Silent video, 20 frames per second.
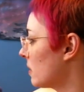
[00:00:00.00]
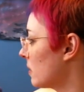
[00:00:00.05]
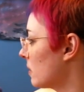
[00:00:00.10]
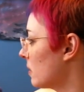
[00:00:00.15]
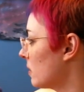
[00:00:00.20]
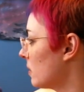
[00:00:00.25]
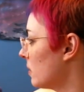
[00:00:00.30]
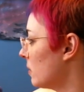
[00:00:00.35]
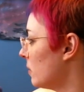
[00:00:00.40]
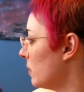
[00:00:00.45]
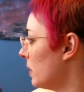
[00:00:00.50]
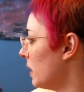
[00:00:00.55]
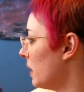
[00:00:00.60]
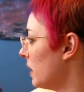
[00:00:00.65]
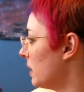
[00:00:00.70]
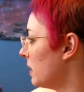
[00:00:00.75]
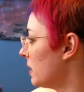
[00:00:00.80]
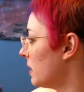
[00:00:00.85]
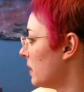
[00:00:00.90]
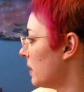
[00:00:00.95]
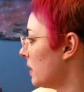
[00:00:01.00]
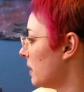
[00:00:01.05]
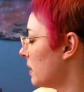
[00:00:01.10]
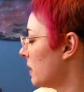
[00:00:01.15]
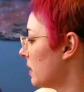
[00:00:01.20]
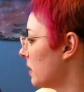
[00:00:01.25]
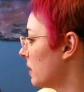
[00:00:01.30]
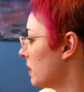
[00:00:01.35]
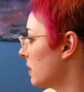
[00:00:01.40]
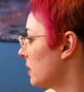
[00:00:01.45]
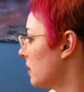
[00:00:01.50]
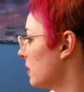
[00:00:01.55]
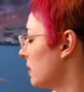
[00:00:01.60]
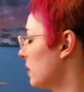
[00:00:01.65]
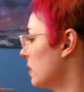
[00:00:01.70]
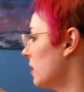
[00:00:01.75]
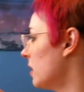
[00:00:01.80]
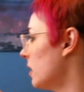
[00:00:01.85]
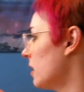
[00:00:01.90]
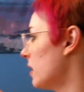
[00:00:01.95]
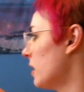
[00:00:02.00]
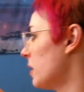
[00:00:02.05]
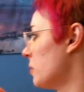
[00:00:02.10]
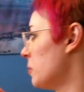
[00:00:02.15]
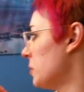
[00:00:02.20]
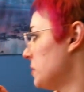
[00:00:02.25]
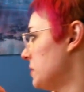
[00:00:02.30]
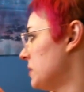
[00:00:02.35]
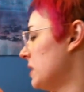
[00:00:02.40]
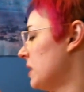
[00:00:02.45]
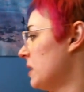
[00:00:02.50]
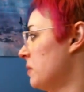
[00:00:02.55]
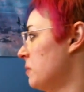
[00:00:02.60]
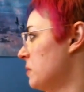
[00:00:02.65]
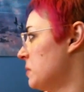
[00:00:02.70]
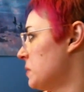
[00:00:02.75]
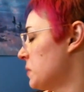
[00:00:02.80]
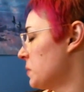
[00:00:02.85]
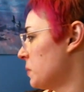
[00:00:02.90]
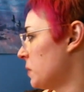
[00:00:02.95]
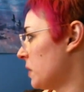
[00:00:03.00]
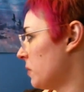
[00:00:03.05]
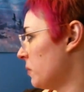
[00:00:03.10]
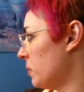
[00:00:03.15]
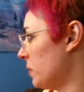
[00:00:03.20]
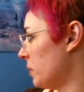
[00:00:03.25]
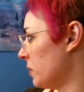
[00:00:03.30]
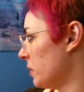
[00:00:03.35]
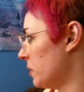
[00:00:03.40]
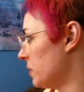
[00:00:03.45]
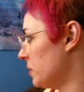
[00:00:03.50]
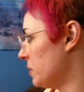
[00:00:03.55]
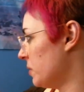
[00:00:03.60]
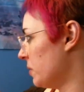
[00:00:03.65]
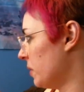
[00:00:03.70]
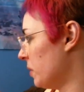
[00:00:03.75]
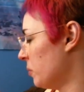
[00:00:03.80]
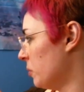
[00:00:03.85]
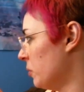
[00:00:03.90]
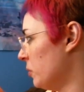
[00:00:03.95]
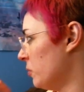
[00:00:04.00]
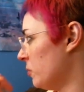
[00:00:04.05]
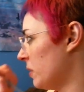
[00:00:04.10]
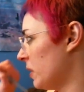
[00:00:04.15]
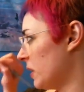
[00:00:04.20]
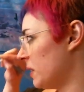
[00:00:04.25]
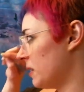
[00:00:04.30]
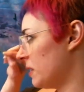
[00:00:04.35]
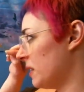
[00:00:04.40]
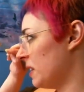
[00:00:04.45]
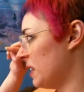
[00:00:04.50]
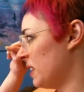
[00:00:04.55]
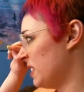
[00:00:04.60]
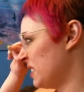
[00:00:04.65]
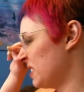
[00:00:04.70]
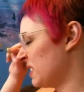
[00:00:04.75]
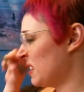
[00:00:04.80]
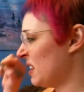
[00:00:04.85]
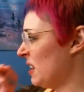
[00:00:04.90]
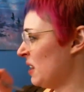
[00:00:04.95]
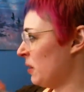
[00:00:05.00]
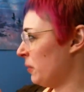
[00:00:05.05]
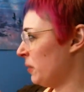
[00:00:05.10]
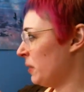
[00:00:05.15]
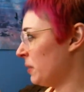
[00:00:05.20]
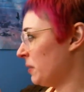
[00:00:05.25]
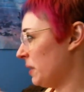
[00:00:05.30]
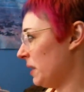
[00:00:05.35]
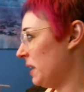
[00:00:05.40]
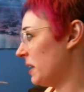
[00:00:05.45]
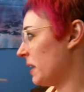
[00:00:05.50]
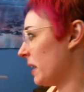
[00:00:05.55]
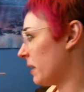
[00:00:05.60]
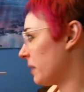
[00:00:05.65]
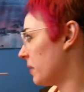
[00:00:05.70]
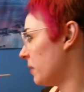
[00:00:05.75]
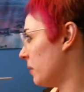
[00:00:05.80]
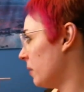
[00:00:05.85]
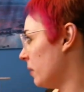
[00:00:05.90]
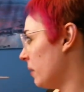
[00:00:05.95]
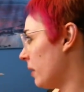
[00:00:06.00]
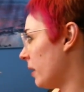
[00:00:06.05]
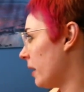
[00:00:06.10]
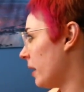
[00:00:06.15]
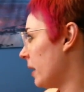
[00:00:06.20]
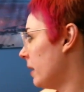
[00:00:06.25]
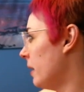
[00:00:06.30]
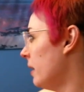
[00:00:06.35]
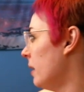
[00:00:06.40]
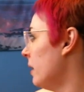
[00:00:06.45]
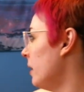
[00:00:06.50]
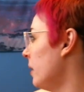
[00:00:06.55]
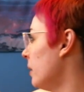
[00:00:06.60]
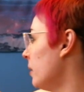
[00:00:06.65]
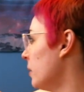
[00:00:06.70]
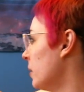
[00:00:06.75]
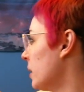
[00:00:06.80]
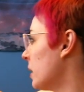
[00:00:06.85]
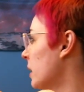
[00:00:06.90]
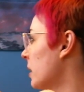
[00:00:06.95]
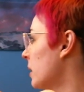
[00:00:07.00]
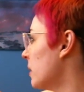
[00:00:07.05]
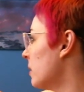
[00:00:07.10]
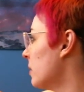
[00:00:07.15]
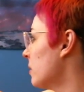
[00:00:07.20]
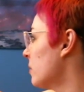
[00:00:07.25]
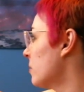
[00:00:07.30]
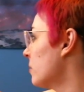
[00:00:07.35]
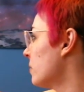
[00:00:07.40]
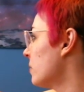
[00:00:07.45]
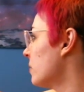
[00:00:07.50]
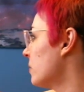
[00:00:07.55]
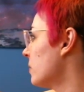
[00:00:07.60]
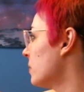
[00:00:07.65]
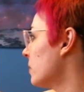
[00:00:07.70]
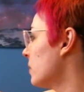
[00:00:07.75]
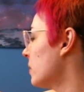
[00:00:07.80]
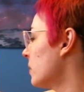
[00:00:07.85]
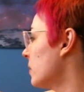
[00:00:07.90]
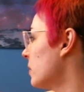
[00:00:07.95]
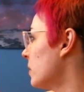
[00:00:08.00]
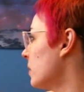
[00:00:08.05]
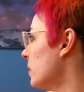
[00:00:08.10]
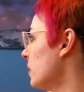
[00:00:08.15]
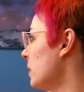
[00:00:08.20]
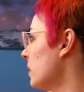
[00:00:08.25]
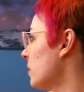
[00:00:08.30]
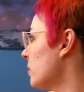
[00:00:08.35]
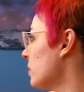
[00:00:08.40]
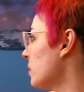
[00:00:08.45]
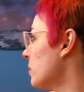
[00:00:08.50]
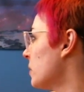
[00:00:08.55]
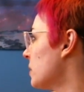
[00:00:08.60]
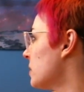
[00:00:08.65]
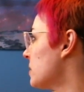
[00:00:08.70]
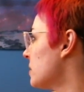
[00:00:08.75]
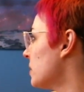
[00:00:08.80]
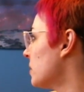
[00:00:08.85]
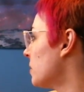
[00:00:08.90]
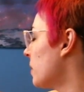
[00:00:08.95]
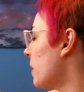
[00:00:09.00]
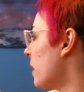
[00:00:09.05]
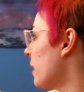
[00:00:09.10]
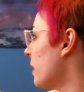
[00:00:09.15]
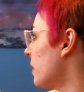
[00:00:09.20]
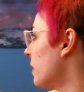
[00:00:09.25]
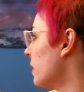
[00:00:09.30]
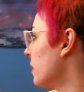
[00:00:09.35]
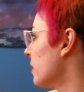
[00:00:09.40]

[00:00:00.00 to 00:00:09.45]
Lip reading: We ate there a couple times while we were doing moving things. We don't eat out a whole lot. We kind of only every once in a while.